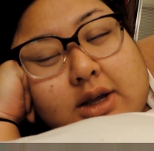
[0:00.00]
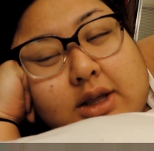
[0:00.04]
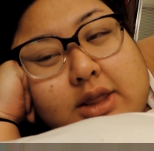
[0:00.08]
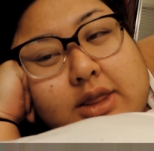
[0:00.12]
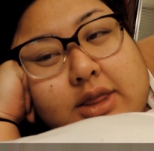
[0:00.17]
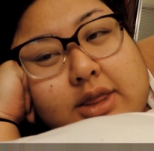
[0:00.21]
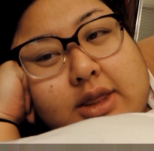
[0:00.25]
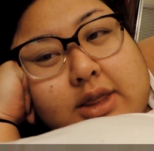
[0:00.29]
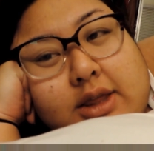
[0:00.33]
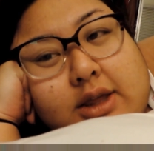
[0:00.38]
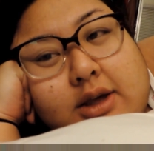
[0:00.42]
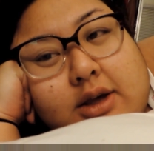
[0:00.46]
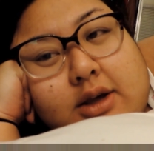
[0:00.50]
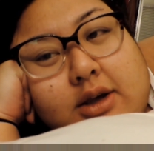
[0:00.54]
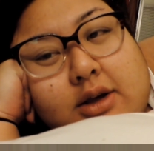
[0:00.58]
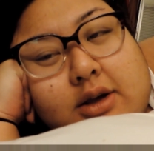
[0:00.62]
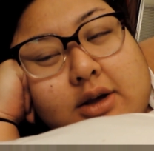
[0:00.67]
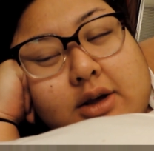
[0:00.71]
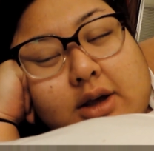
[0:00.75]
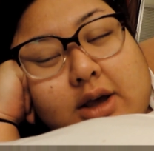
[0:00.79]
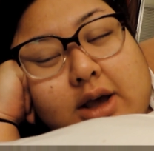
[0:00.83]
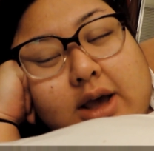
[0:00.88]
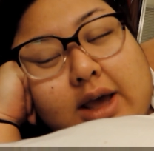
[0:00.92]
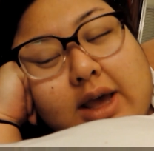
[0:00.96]

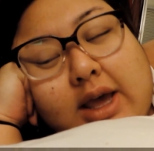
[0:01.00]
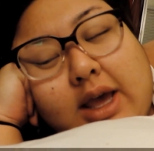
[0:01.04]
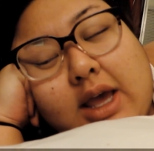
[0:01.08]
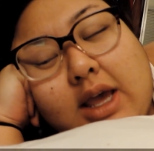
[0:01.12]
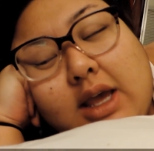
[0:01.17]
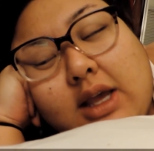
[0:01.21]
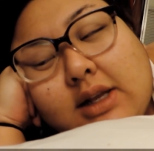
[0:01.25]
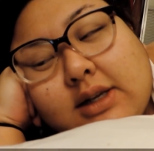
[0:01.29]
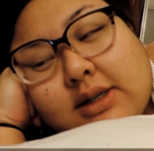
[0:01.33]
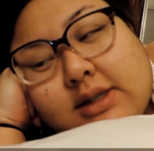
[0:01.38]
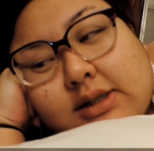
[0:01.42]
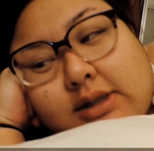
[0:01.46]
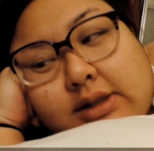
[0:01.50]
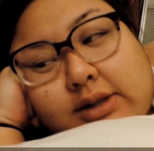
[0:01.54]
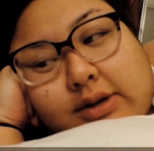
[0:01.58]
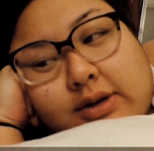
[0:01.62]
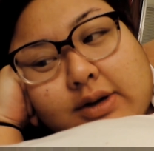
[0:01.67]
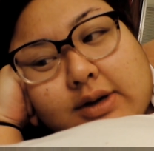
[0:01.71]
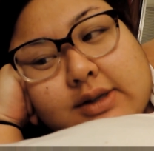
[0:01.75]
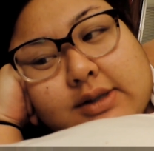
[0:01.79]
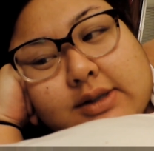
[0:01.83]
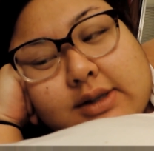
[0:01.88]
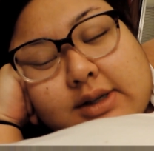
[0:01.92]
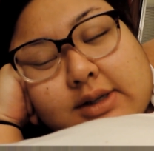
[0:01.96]
I hate telling
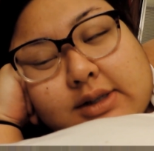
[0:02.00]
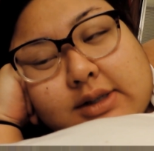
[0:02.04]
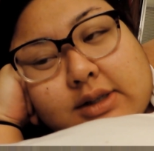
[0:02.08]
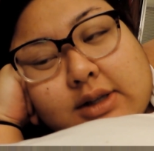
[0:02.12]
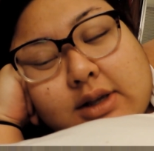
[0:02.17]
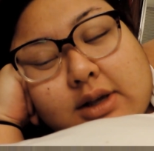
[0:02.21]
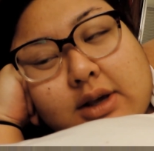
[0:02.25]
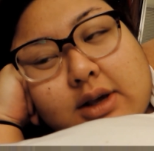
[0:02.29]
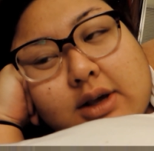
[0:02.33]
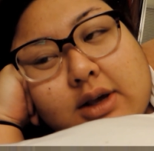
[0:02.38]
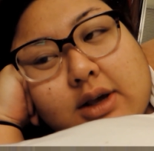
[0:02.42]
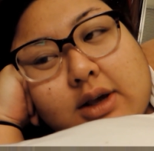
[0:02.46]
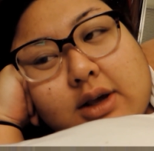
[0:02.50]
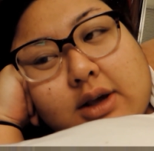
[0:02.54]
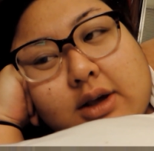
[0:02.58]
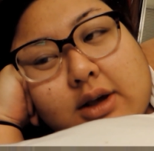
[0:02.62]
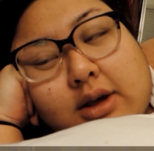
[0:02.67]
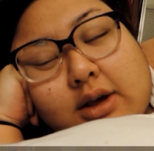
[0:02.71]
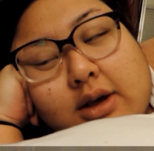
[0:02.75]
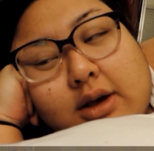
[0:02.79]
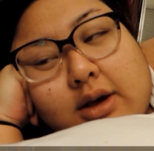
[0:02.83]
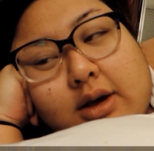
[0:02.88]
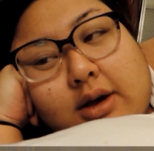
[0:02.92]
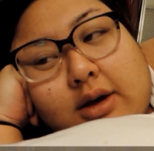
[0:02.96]
you guys this.
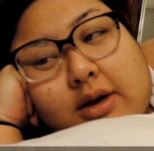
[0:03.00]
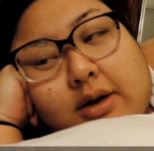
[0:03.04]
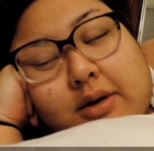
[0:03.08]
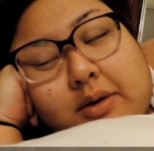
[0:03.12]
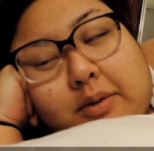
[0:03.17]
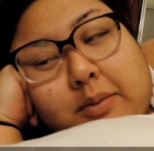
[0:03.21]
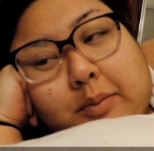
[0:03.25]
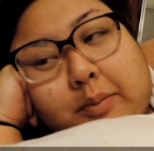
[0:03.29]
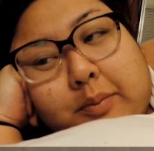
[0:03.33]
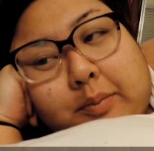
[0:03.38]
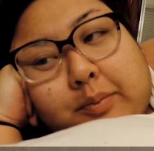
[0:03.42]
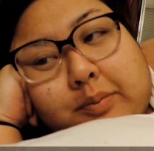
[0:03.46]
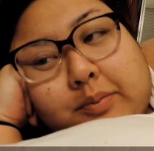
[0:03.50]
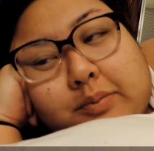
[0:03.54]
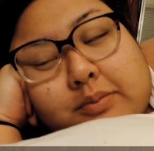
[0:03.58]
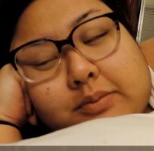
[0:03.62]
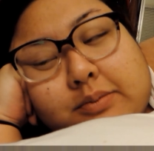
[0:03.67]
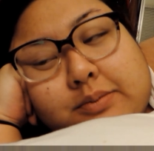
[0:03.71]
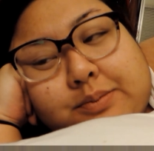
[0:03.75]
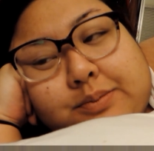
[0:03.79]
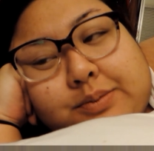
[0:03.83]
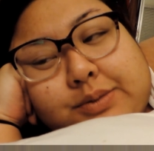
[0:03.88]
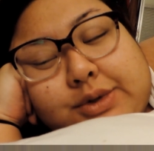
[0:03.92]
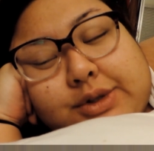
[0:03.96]
Um,
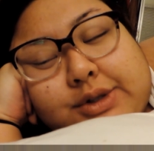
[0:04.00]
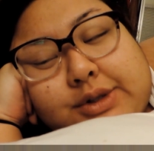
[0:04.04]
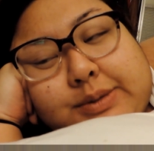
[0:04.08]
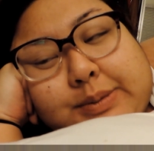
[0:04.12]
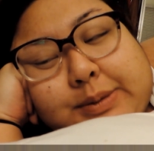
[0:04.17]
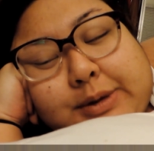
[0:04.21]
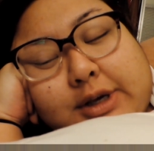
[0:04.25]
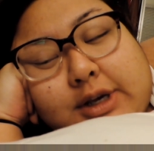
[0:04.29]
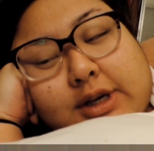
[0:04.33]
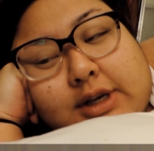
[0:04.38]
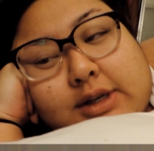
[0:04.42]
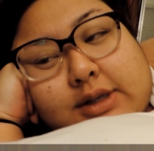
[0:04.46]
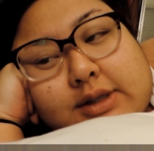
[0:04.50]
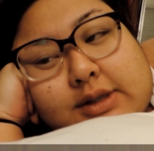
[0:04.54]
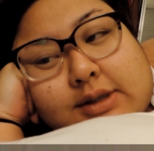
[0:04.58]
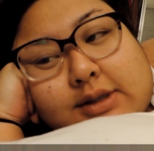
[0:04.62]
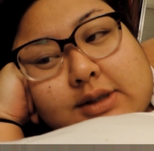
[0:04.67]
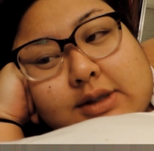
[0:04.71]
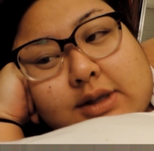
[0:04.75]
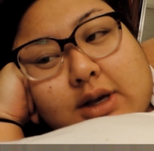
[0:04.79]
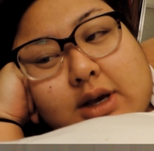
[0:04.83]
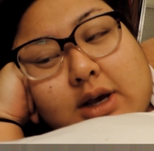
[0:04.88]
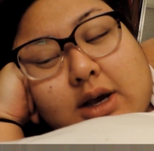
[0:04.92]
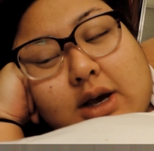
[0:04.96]
just
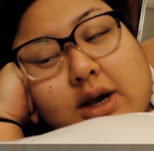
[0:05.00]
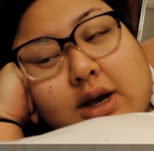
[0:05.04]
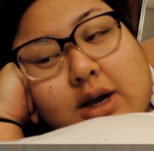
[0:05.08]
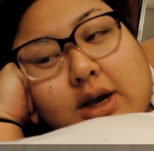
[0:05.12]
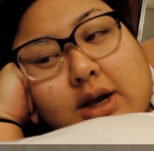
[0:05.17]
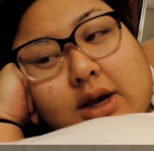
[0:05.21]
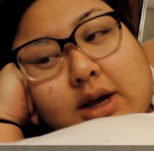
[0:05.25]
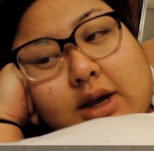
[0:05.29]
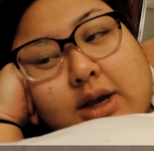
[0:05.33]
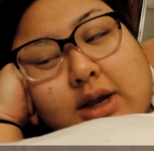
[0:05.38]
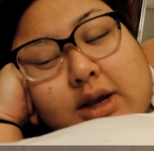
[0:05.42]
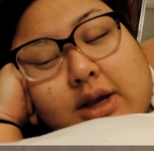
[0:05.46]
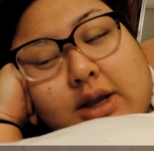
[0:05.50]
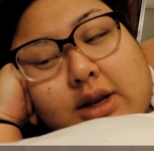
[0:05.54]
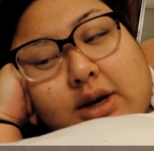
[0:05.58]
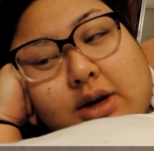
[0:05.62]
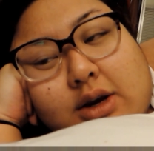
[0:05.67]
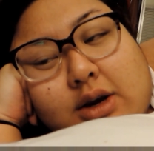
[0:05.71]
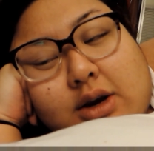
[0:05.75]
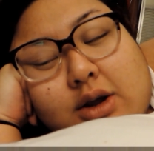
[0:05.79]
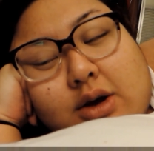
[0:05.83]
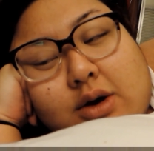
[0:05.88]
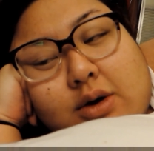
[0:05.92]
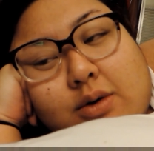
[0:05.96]
because I
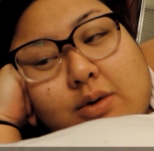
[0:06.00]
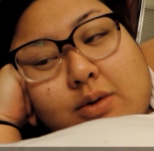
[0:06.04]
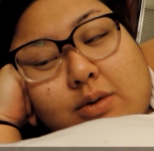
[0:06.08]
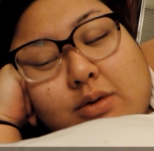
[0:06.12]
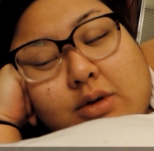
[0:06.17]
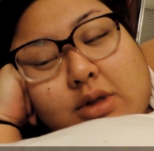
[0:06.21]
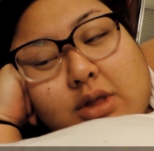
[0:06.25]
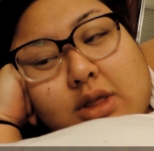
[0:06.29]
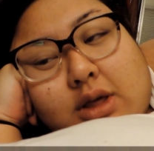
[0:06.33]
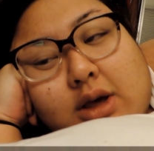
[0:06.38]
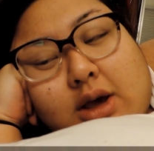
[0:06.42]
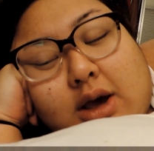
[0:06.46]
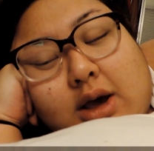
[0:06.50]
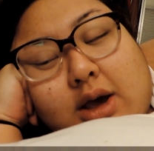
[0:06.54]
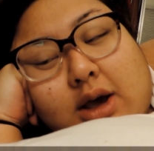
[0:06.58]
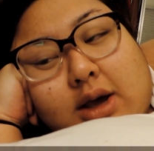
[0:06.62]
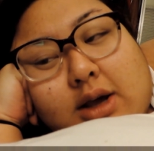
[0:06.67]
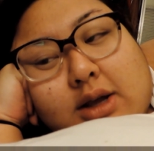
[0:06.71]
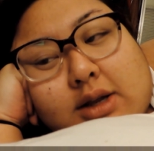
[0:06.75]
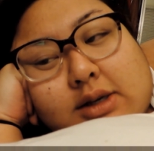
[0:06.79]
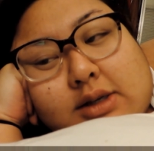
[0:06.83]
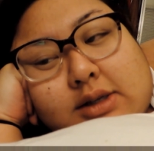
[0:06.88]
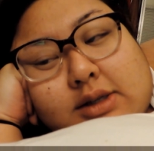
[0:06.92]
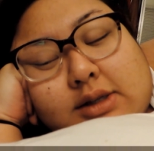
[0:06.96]
know
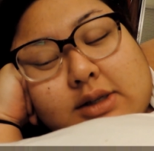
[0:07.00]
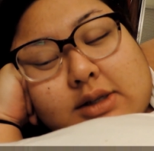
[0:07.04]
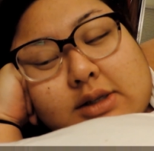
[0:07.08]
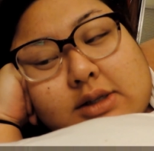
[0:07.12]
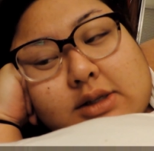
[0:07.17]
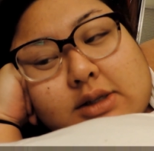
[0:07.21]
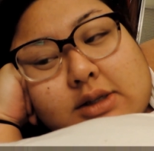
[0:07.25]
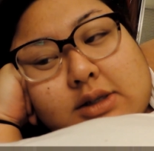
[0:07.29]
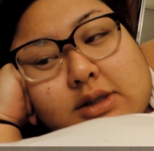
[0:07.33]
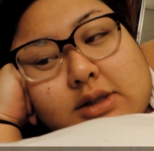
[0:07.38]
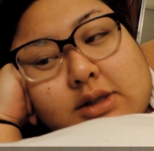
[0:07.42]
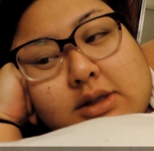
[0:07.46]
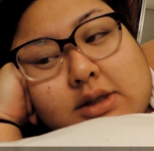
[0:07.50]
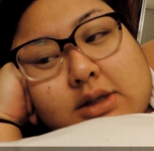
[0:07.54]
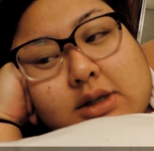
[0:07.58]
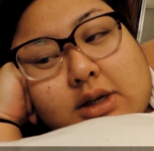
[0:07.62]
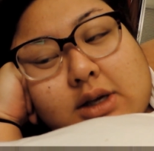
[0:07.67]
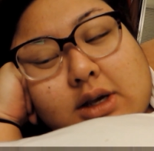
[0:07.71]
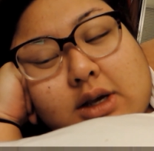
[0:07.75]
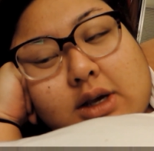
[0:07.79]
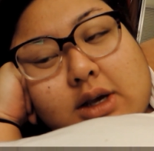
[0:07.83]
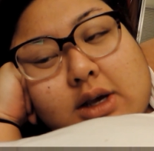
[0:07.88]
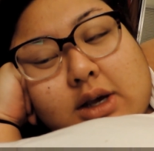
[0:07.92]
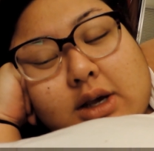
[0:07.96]
that
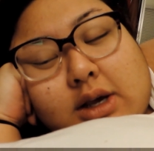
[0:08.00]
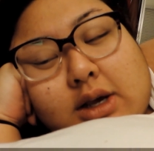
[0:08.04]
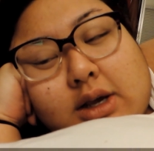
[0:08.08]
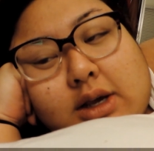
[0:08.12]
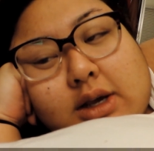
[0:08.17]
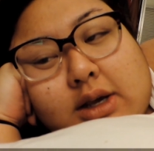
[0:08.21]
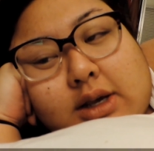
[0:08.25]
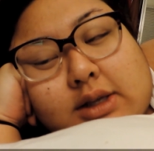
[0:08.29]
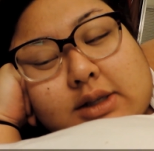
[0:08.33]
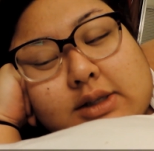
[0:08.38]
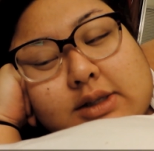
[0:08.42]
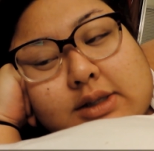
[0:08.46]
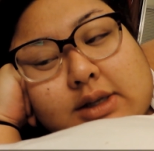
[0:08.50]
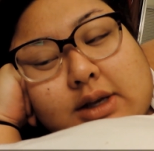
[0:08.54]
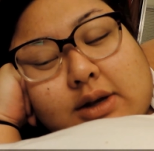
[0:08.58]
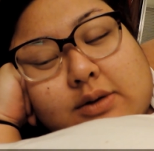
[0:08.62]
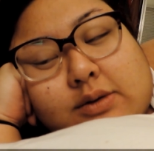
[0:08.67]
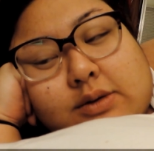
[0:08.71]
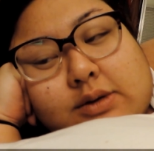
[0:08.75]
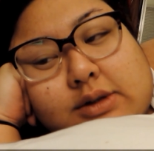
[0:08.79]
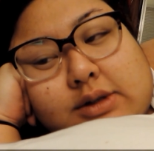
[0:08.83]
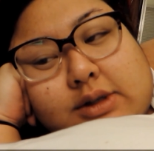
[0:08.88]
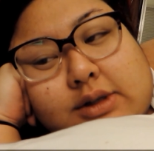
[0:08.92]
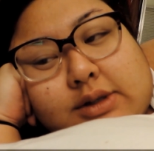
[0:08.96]
it
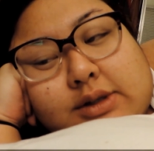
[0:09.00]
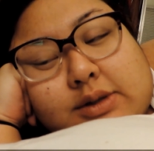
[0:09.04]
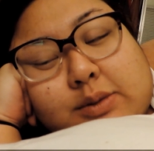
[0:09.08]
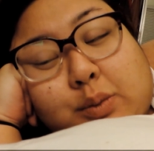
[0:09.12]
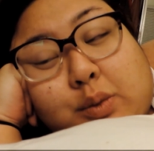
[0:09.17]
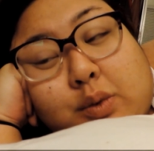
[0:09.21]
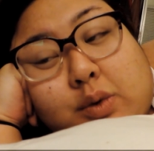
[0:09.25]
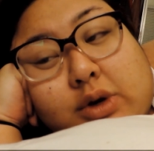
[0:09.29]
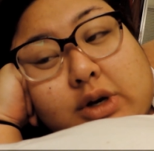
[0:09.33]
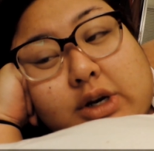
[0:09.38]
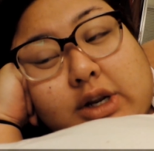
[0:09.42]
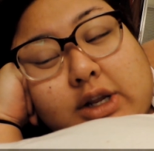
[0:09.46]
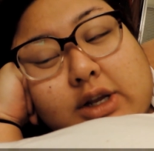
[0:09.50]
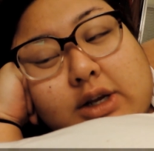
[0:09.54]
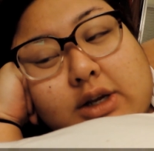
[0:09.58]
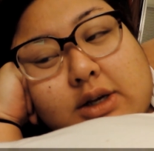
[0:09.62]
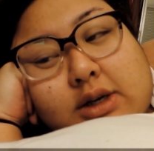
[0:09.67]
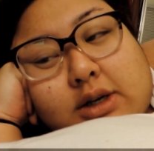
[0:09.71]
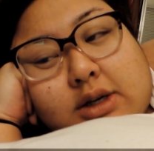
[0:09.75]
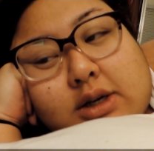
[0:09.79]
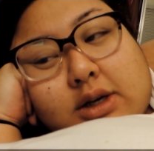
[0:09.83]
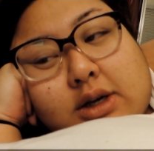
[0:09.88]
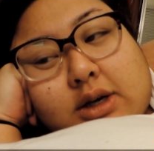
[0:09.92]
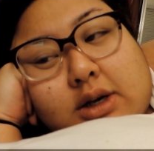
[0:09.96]
sounds
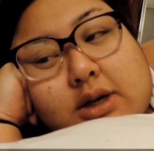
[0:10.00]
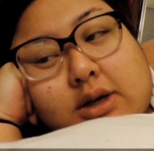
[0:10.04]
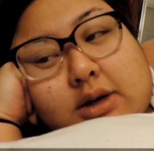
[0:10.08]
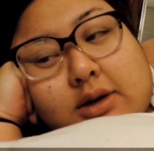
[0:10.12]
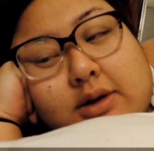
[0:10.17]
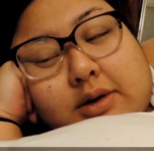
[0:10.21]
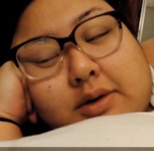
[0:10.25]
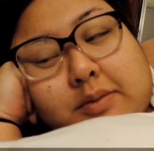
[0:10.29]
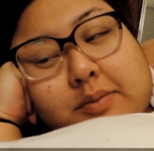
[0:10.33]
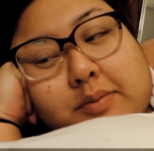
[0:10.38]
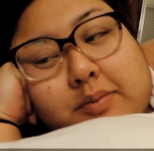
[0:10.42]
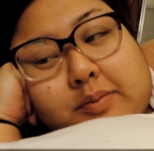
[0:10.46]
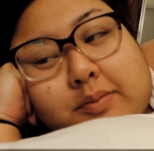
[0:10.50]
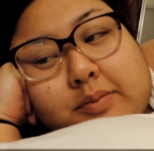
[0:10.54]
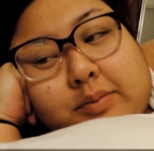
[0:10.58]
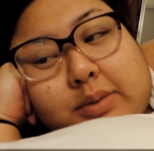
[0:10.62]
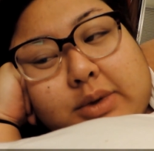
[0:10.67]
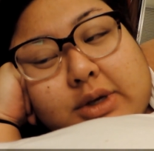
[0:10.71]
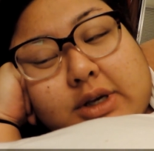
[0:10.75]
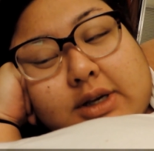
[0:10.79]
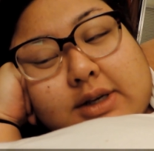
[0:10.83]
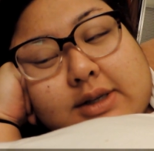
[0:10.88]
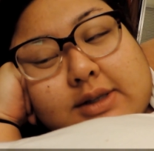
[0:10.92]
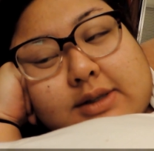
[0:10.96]
disappointing um,
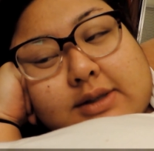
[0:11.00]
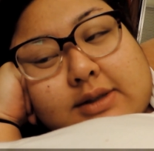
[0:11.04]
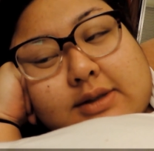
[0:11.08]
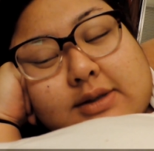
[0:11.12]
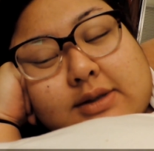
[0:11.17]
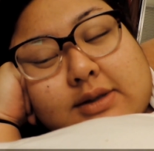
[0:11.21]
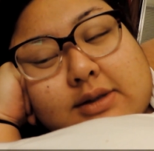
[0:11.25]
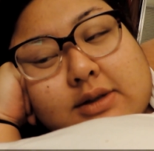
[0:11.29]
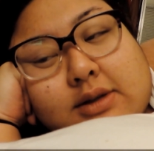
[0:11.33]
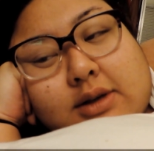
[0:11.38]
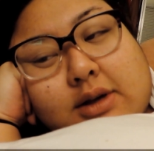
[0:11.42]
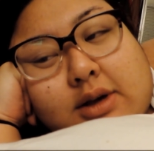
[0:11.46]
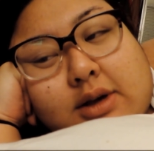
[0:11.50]
because